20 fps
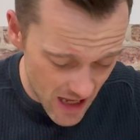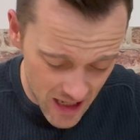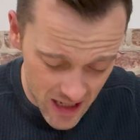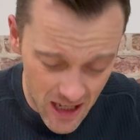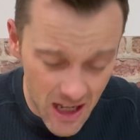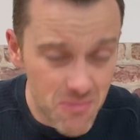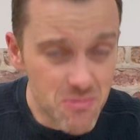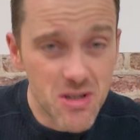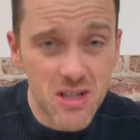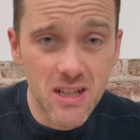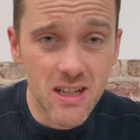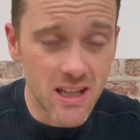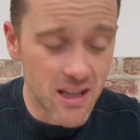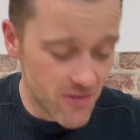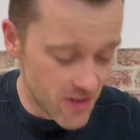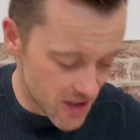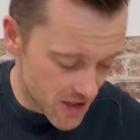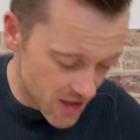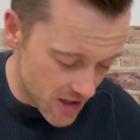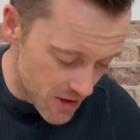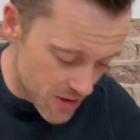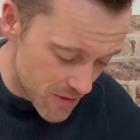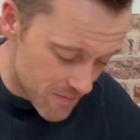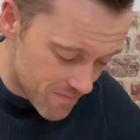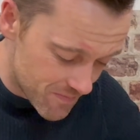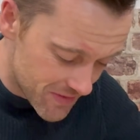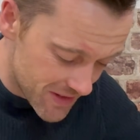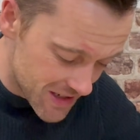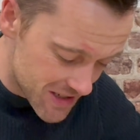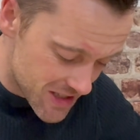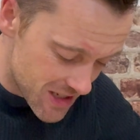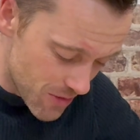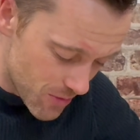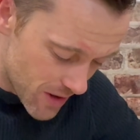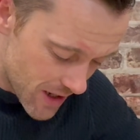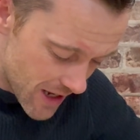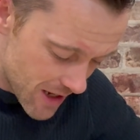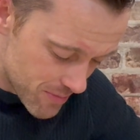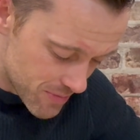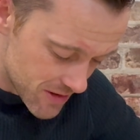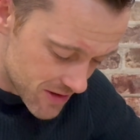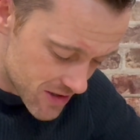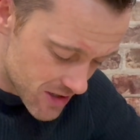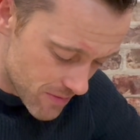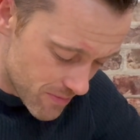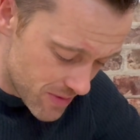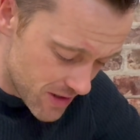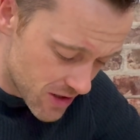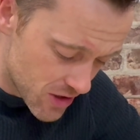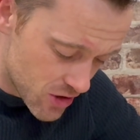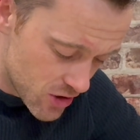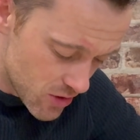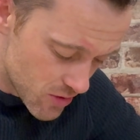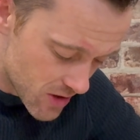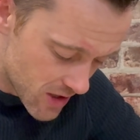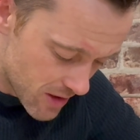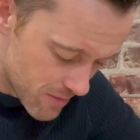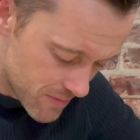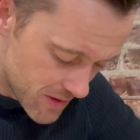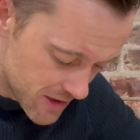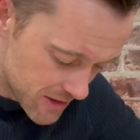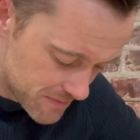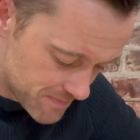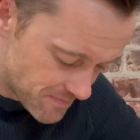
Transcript: I'm just gonna give it a go. Let's see what happens. A bit of cucumber.